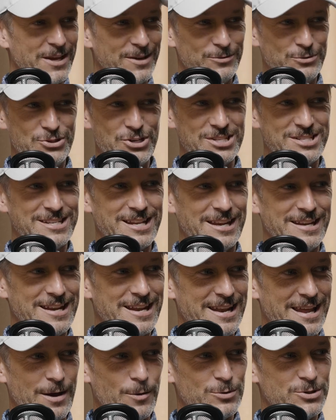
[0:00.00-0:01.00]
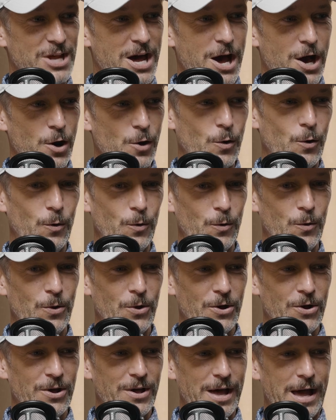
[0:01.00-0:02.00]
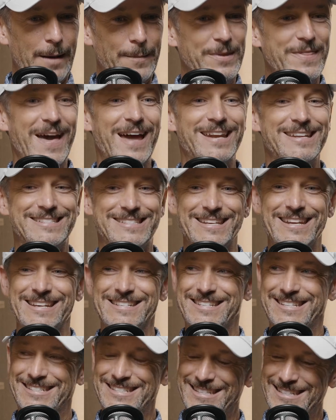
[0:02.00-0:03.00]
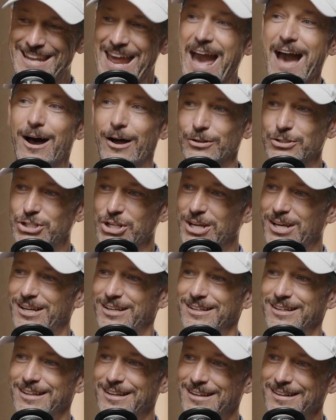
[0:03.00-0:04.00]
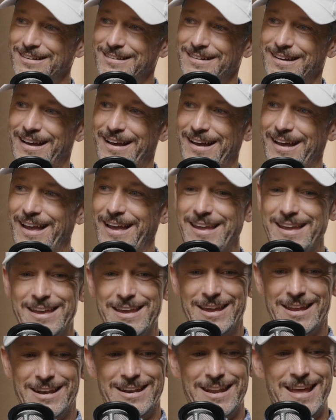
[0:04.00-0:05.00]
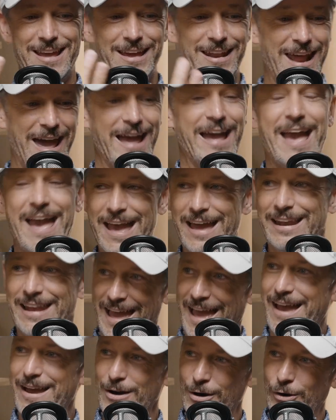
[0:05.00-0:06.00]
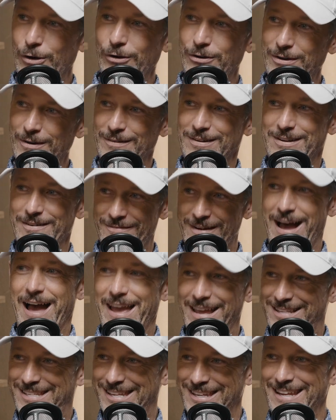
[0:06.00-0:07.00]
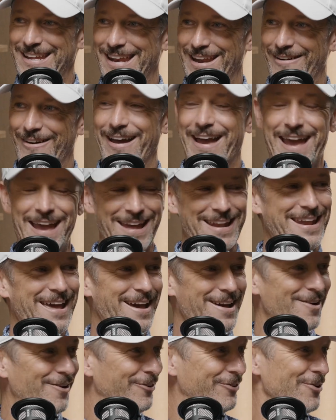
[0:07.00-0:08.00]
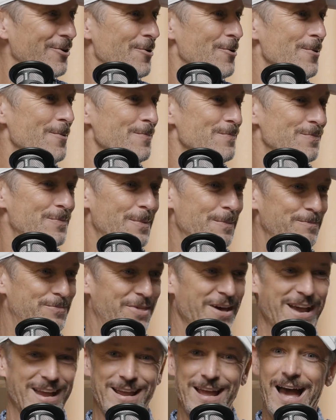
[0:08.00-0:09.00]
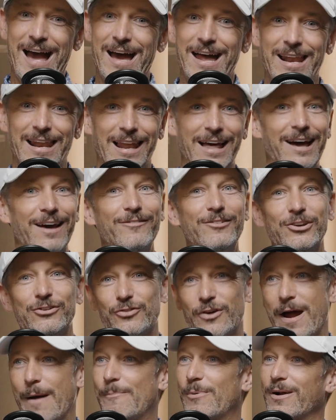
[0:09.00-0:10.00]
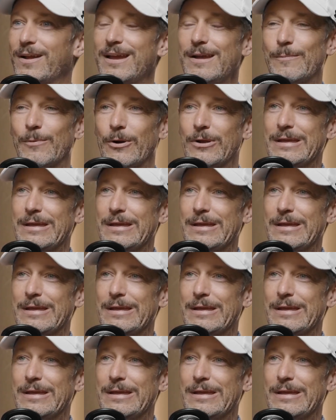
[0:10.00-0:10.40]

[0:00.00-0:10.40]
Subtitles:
It was a whole, I mean, that is nostalgia in a handheld device, a handheld thing. I loved the Trapper Keeper.